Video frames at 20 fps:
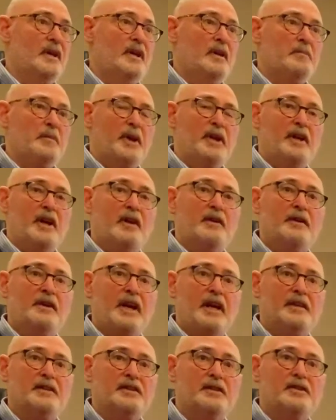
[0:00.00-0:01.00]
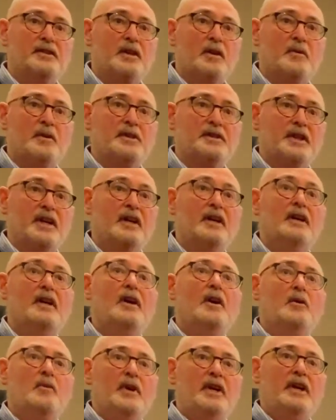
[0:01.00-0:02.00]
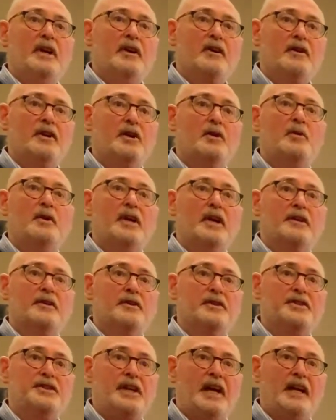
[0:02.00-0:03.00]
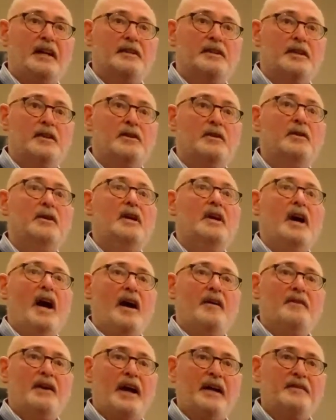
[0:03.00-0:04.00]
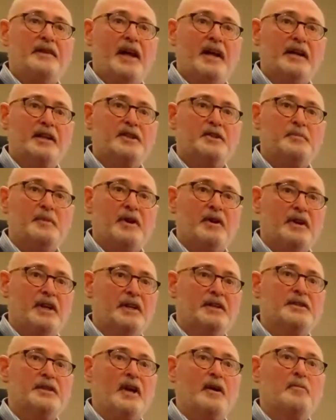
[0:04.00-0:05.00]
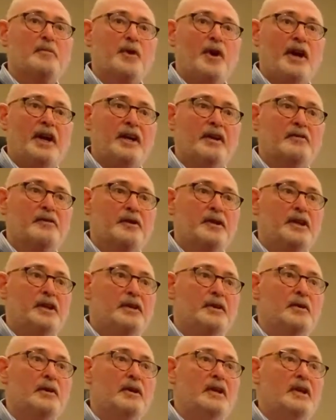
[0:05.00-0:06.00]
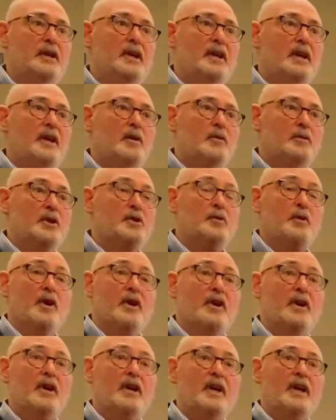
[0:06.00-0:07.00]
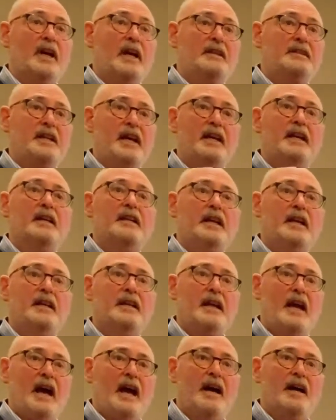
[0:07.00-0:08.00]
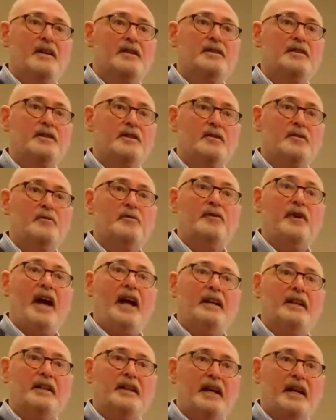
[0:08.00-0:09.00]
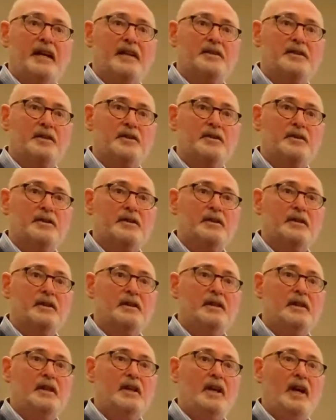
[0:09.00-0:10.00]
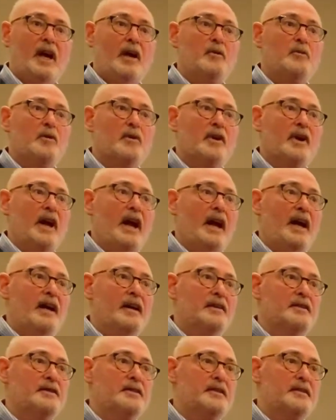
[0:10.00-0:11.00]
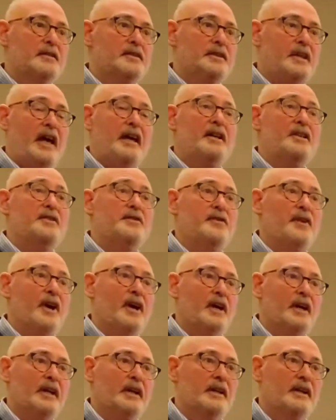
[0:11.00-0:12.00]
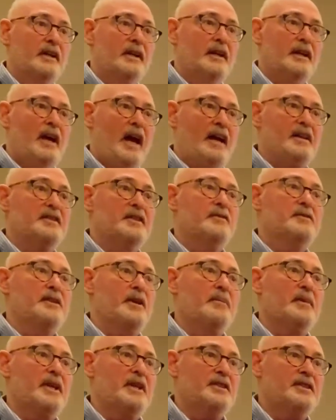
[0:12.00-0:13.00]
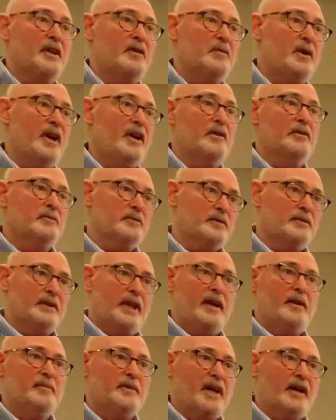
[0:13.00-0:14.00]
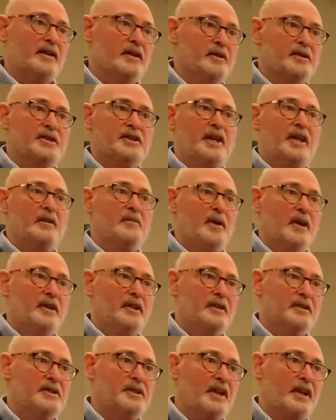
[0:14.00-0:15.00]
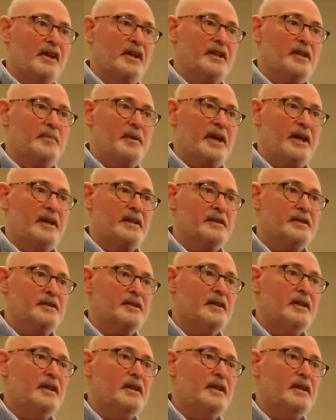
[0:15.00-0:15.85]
but in other cases there was we hear you, we understand you, I've had that experience, I'm praying for you, which were taken in as valid answers and were as satisfying as if somebody said, well, lay them down and stick on the pants.